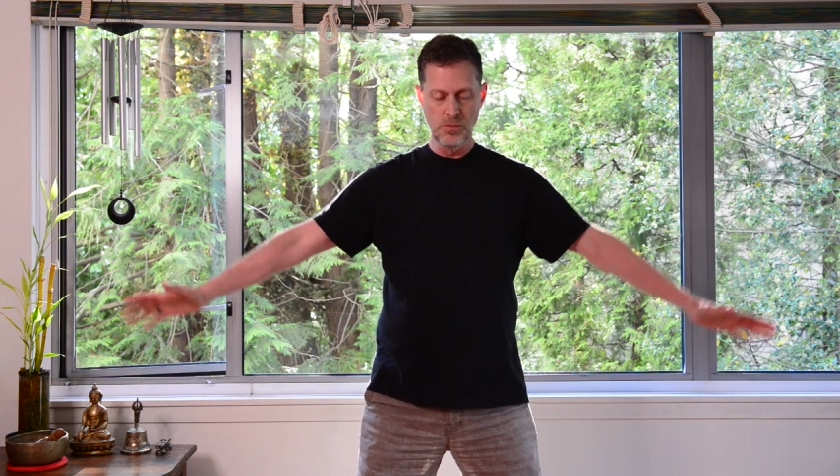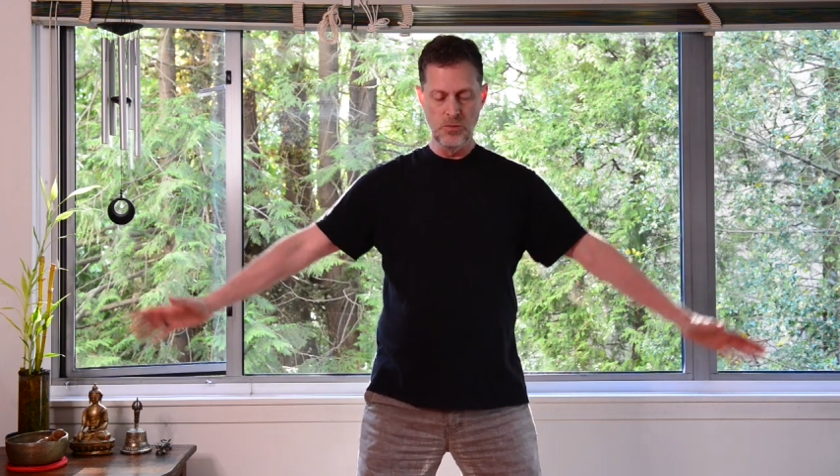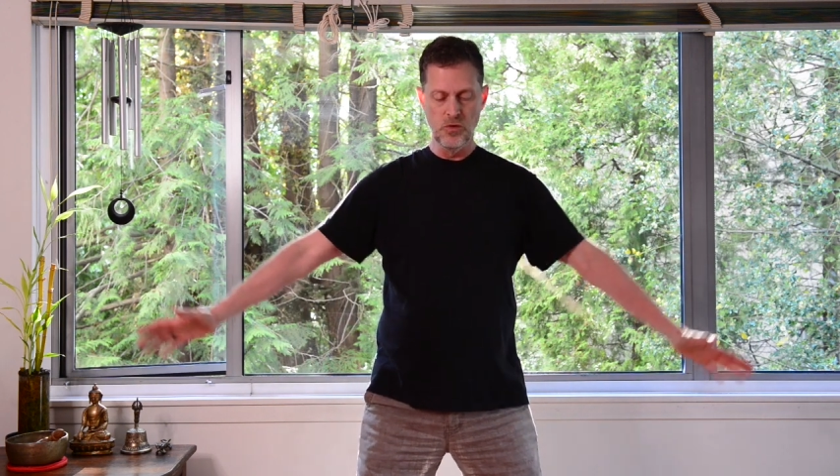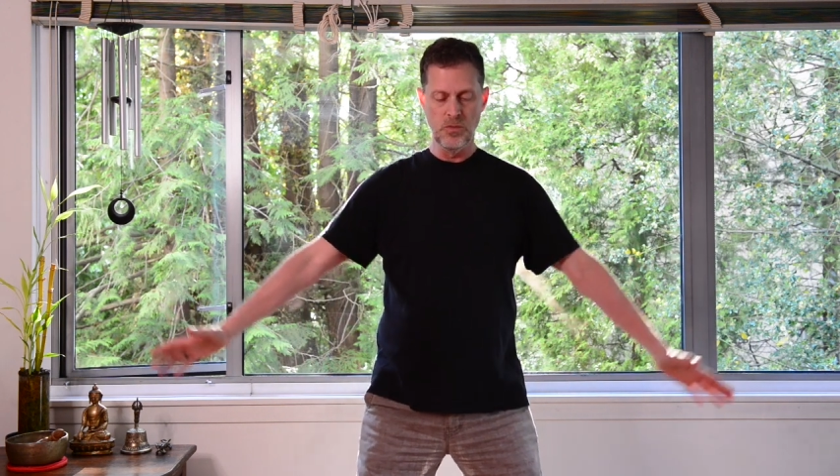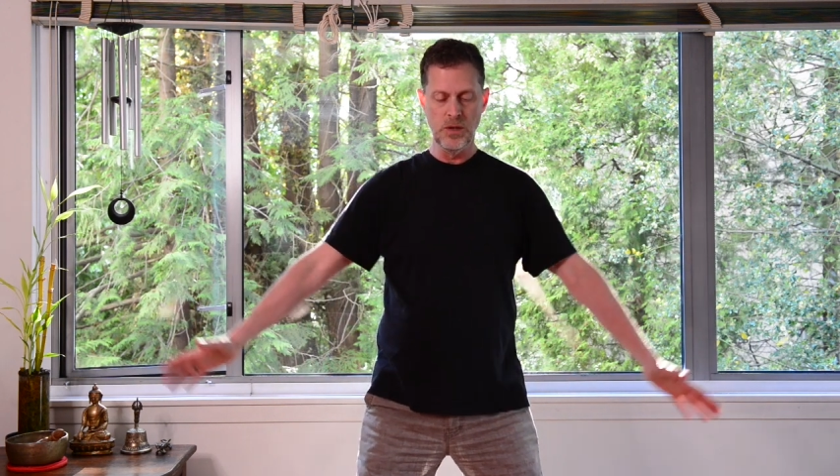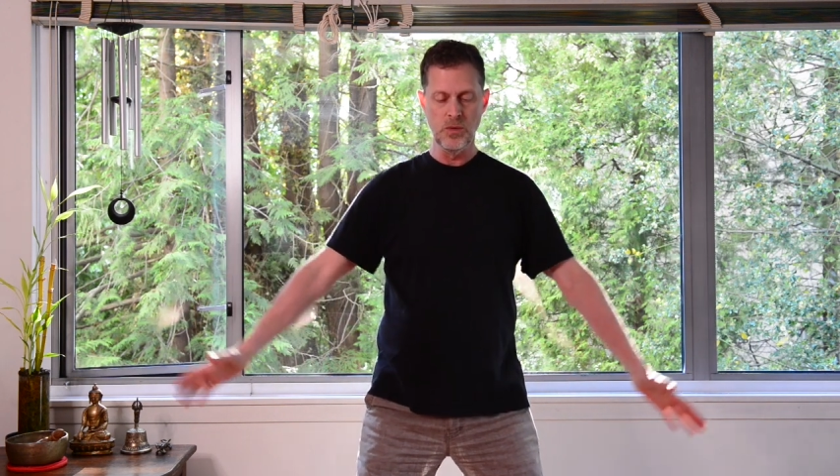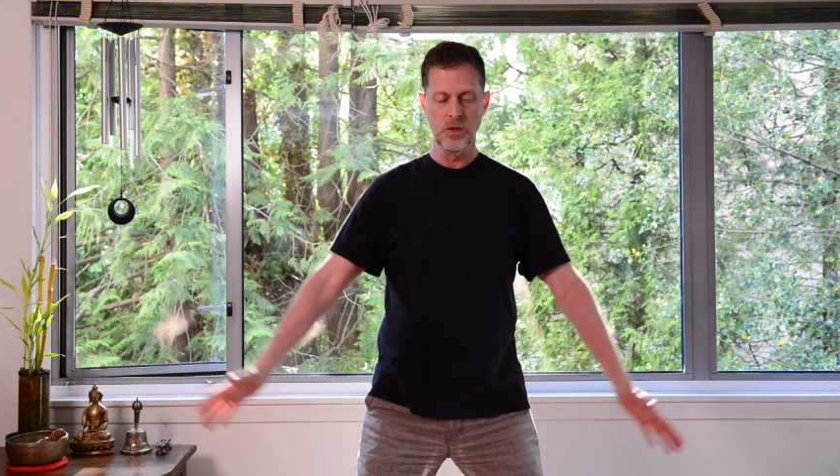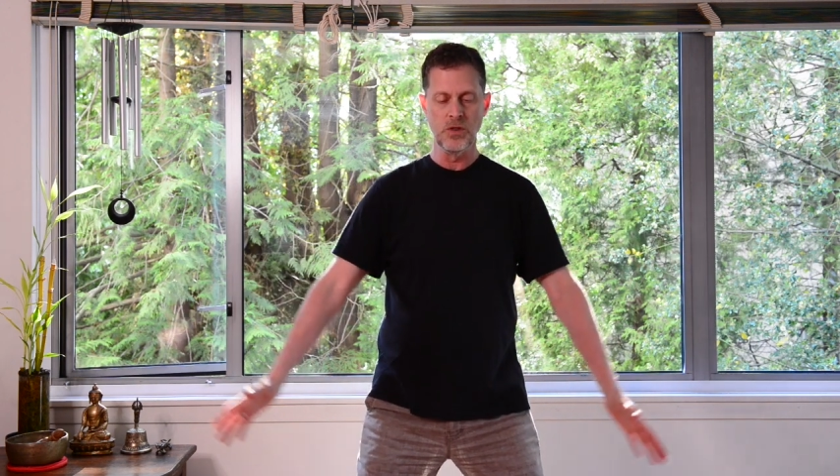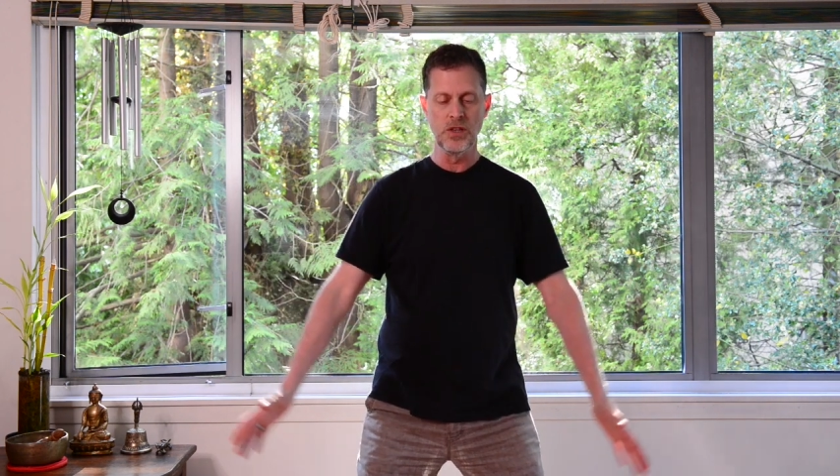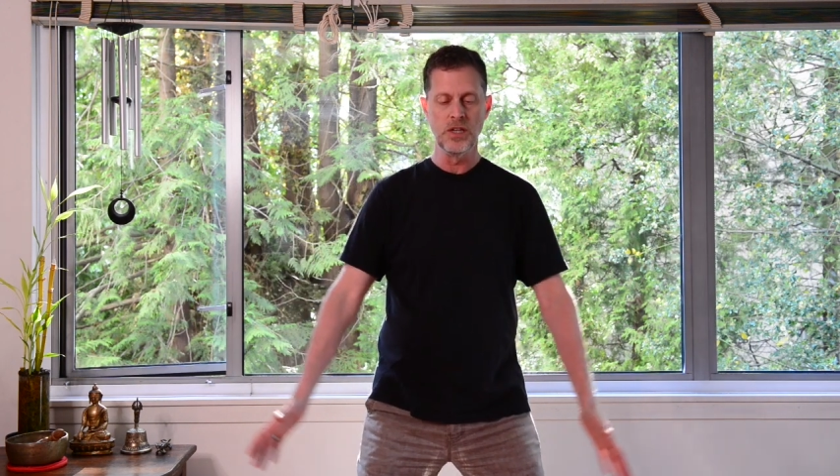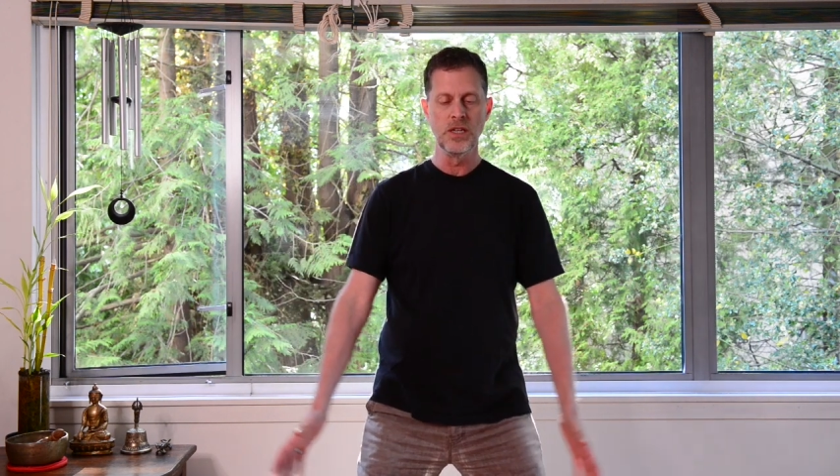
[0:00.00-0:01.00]
movement
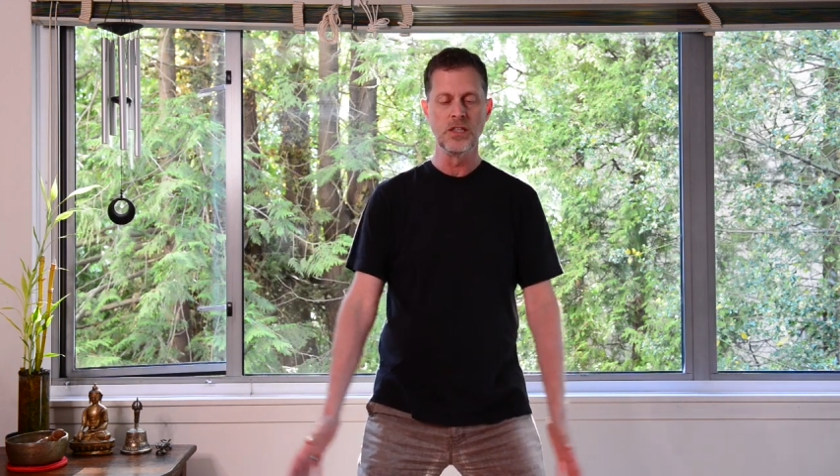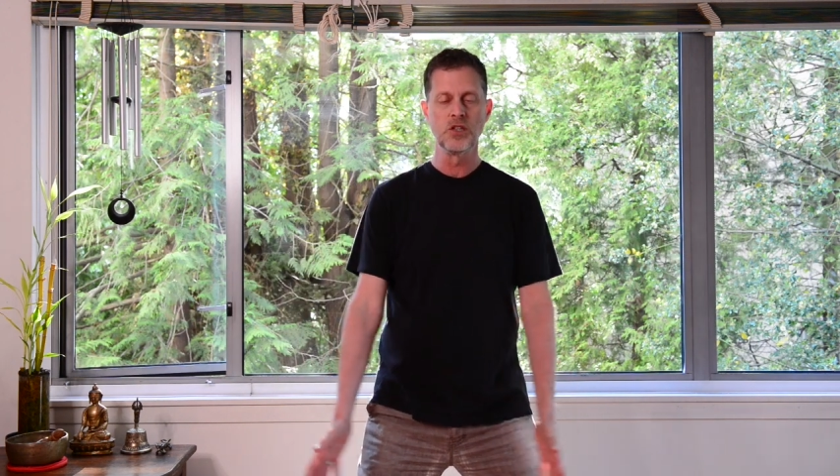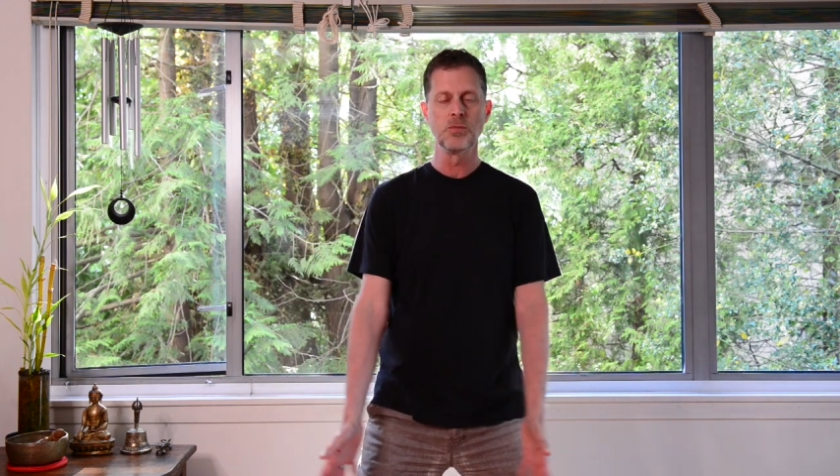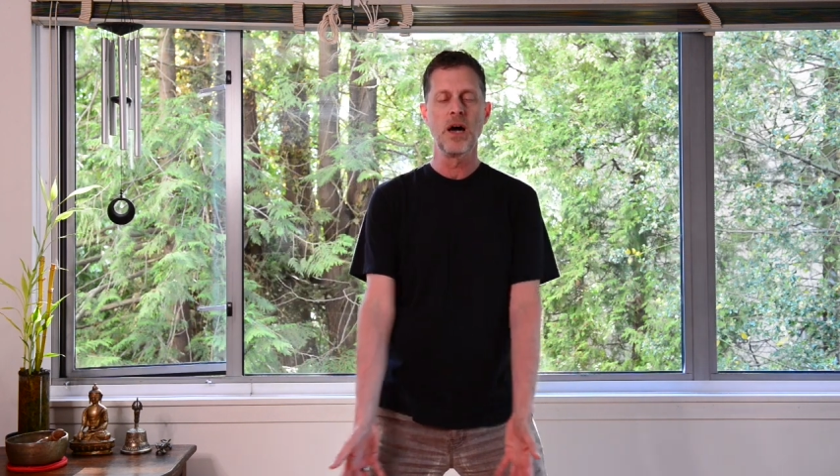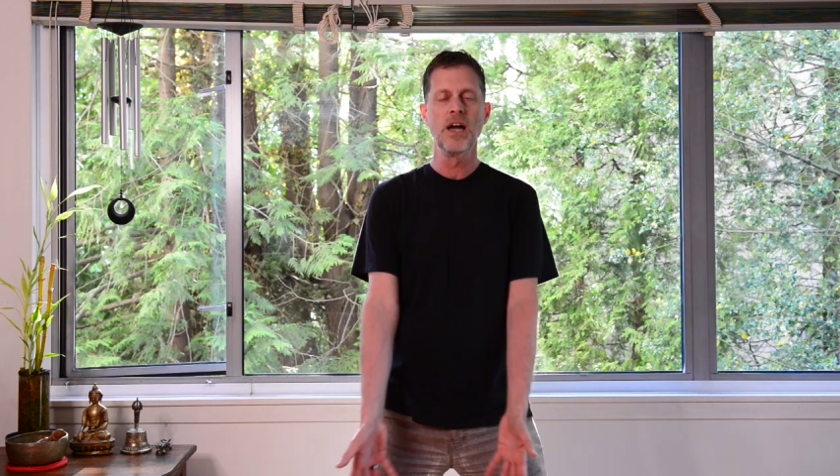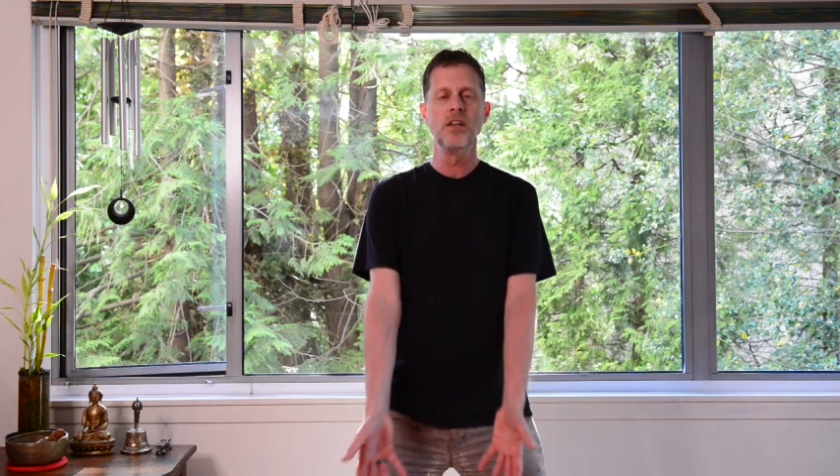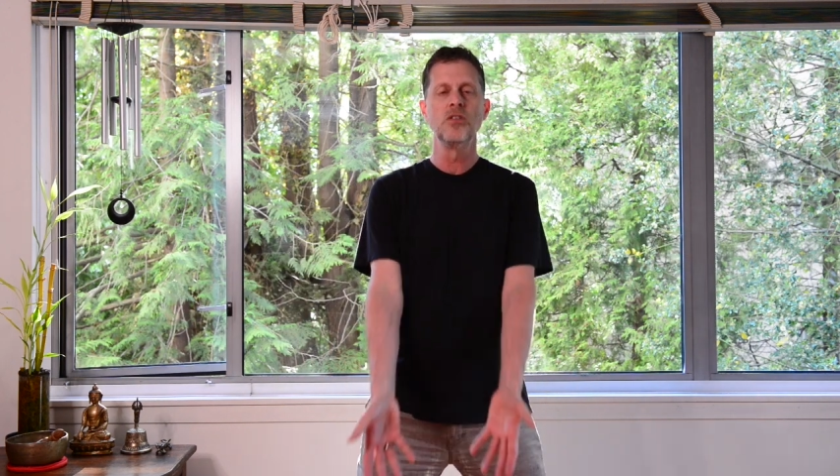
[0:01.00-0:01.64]
with the spine.